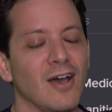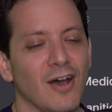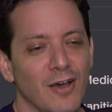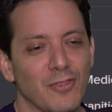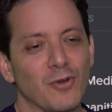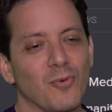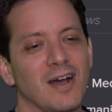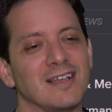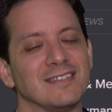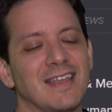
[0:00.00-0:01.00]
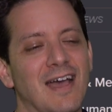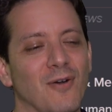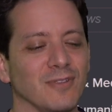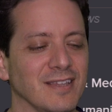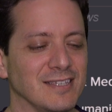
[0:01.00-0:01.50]
otherwise.
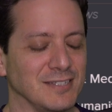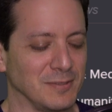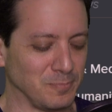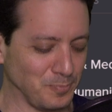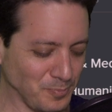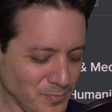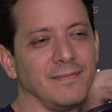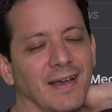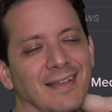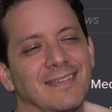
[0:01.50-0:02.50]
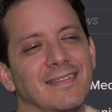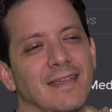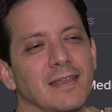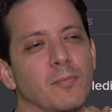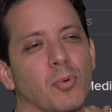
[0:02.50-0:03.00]
Now, listen, I
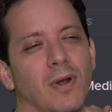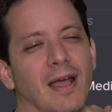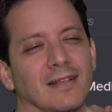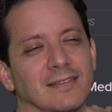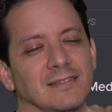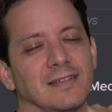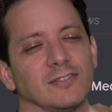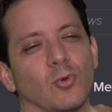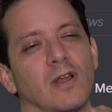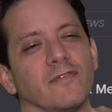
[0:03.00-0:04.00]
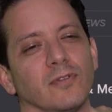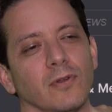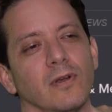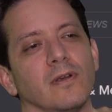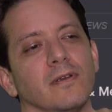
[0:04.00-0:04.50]
did practice this, or I've
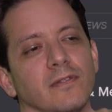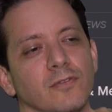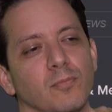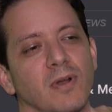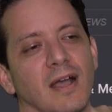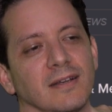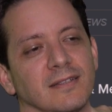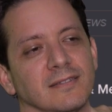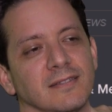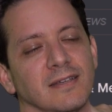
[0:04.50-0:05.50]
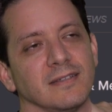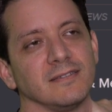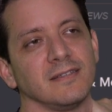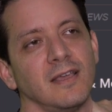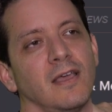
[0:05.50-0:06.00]
learned to practice
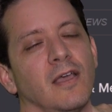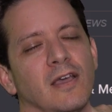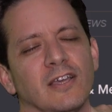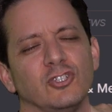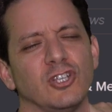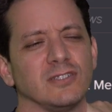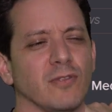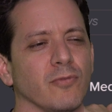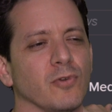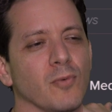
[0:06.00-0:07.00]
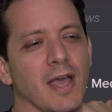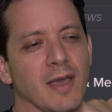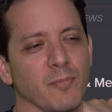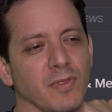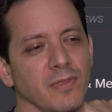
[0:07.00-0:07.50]
this just through
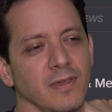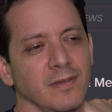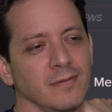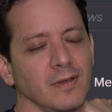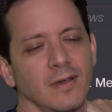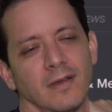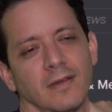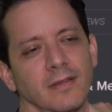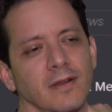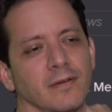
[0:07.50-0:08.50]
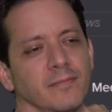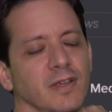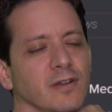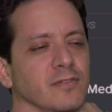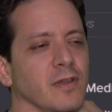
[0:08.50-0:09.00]
empathy.
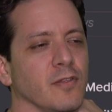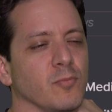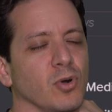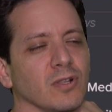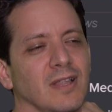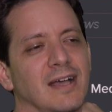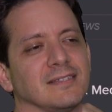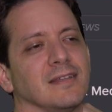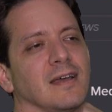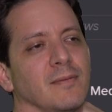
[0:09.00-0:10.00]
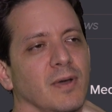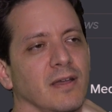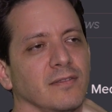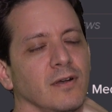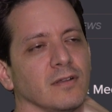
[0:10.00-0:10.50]
Here's another book. Last time
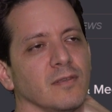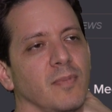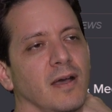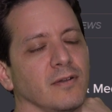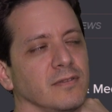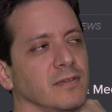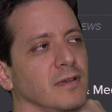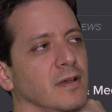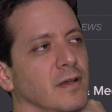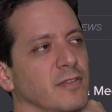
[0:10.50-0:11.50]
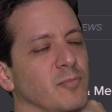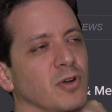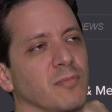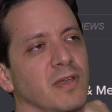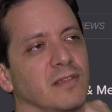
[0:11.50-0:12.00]
I talked about the
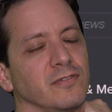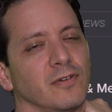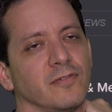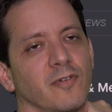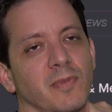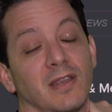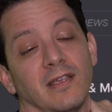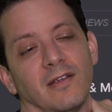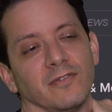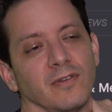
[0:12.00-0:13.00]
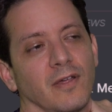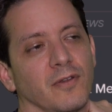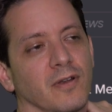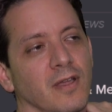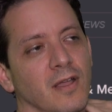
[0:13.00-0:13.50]
book Man's Search for Meaning. Here's
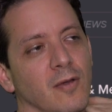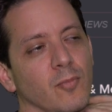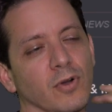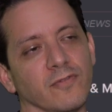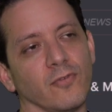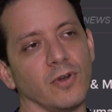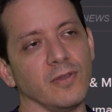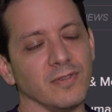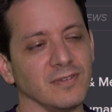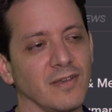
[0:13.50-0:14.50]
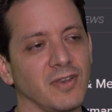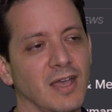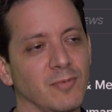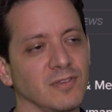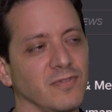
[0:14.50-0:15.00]
another book for you, The 7
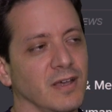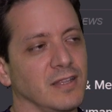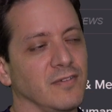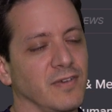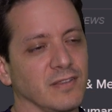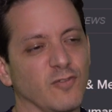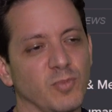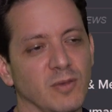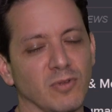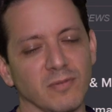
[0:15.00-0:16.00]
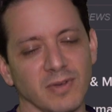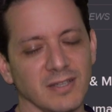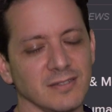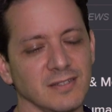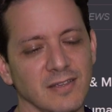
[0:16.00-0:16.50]
Habits of Highly Effective People
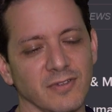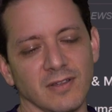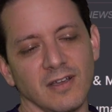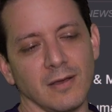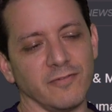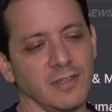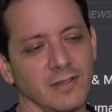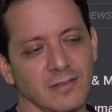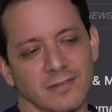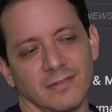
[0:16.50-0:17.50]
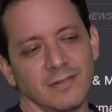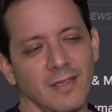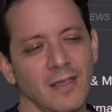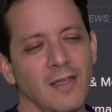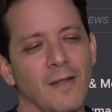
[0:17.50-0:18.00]
by Stephen Covey. It's
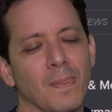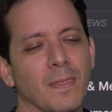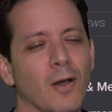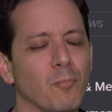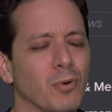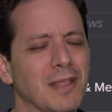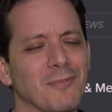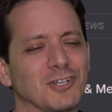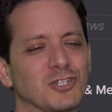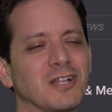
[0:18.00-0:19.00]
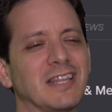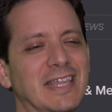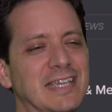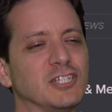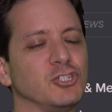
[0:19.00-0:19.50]
pretty much
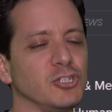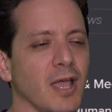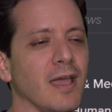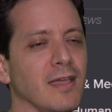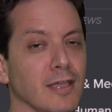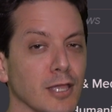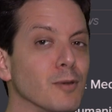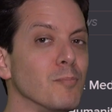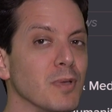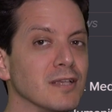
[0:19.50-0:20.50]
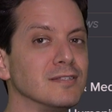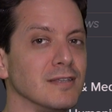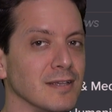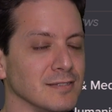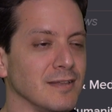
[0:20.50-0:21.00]
cliche in
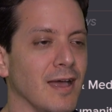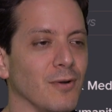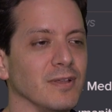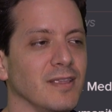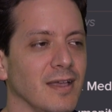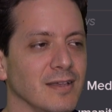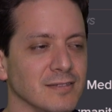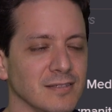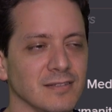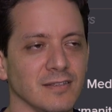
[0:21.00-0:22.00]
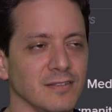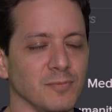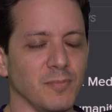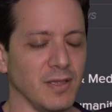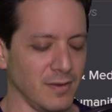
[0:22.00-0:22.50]
business nowadays since it's
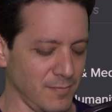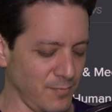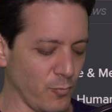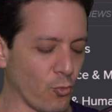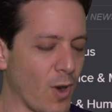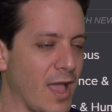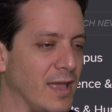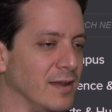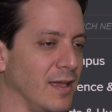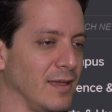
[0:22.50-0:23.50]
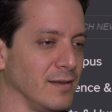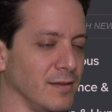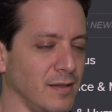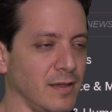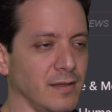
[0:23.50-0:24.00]
been read and
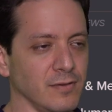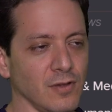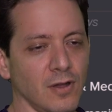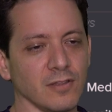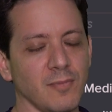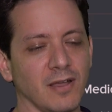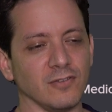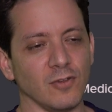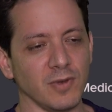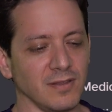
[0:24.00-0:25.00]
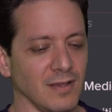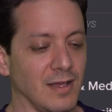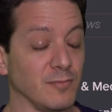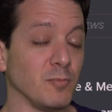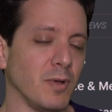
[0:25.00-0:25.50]
talked about so many
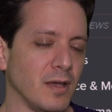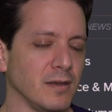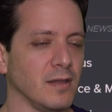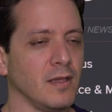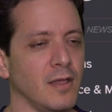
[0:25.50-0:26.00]
times, but